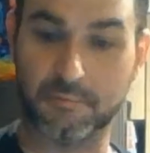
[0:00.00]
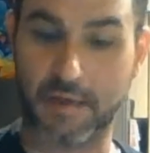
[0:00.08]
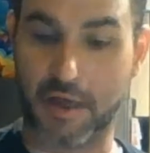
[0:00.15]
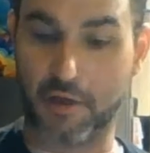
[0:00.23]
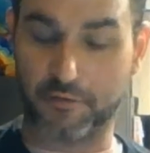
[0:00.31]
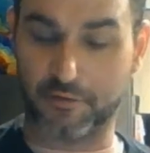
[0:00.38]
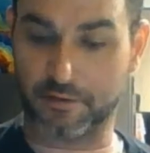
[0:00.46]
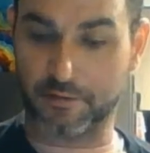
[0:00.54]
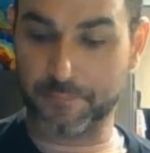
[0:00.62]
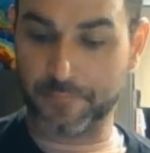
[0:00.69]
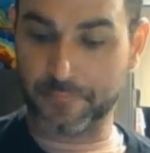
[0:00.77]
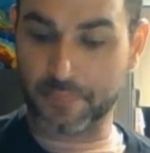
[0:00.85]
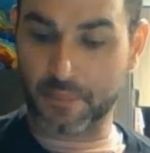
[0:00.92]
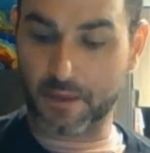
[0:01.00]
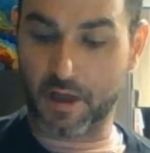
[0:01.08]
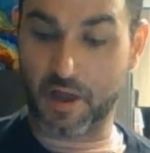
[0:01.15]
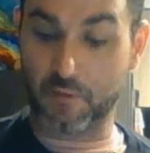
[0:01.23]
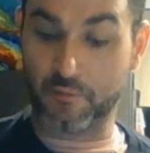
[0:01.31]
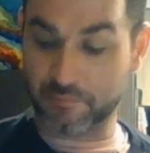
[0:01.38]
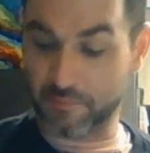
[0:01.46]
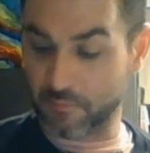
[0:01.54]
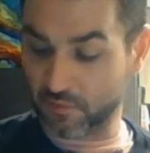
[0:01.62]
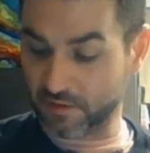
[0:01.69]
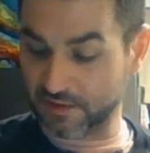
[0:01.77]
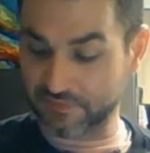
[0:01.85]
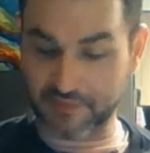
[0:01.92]
powder with my
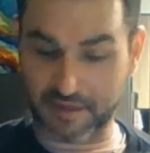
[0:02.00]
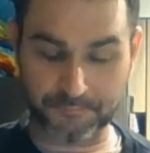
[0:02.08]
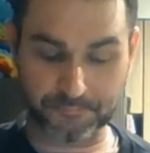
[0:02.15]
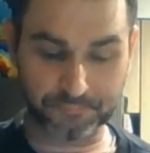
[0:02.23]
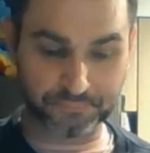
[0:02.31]
mobile pepe.